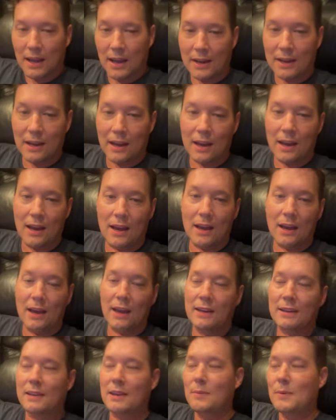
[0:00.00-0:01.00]
And
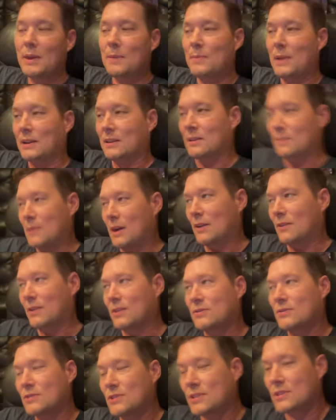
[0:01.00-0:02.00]
and can we get back to the
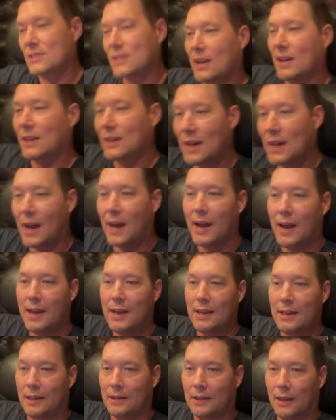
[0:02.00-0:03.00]
moderators for just a second? Like oh,
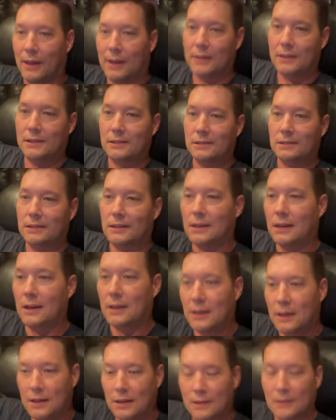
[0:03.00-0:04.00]
I awful. like
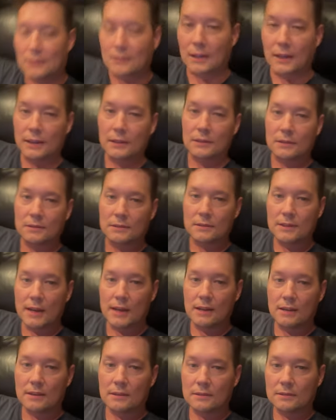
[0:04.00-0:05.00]
uh Dana. like
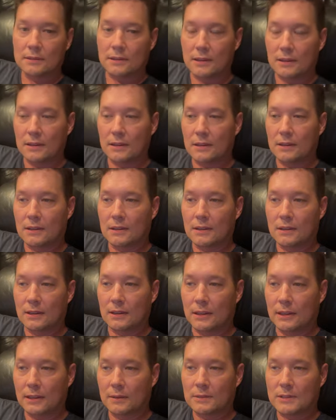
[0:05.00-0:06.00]
Dana. Uh, I
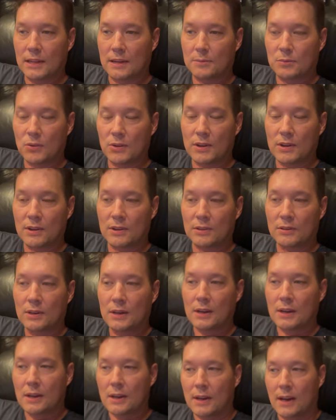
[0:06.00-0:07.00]
like Dana Perino.
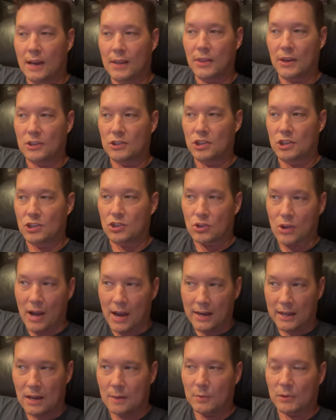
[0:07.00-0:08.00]
I thought she
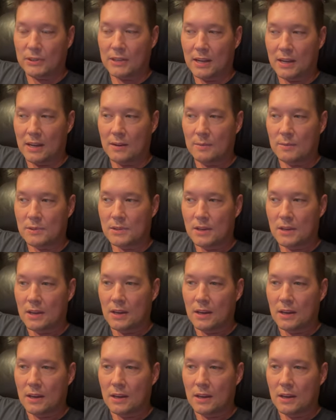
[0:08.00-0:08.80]
tried a couple times.